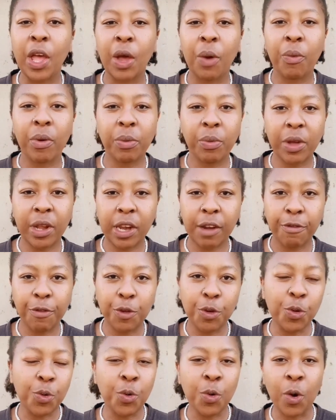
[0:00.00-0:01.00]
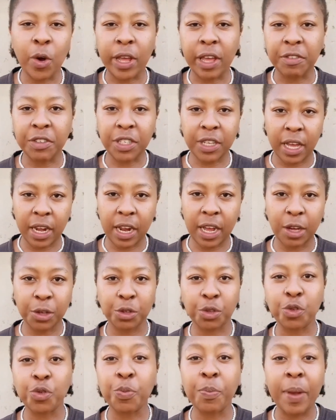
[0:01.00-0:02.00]
where we review or give shout outs
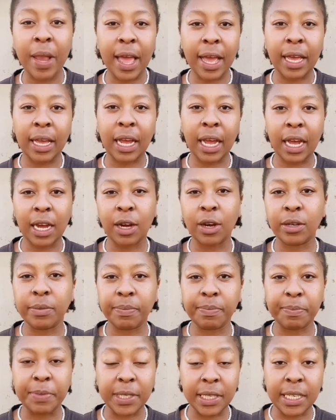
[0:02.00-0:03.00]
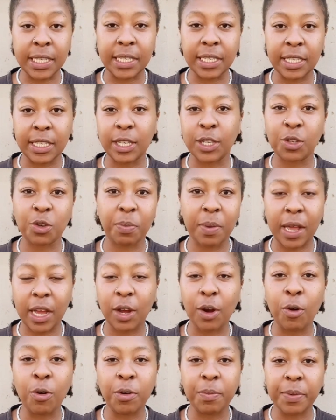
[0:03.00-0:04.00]
to black businesses or black
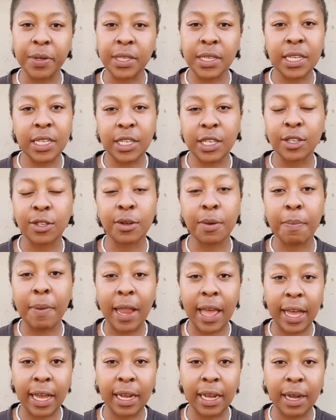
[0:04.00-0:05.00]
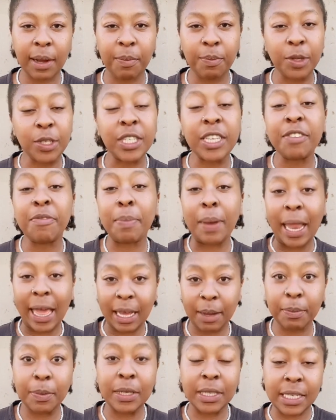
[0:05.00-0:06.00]
owned businesses or black perceived
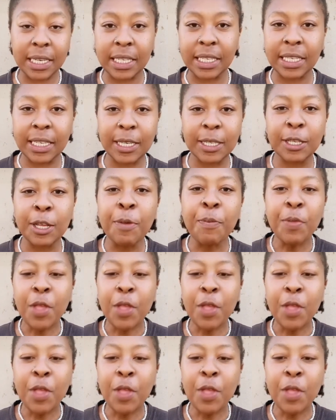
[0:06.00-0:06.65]
black businesses.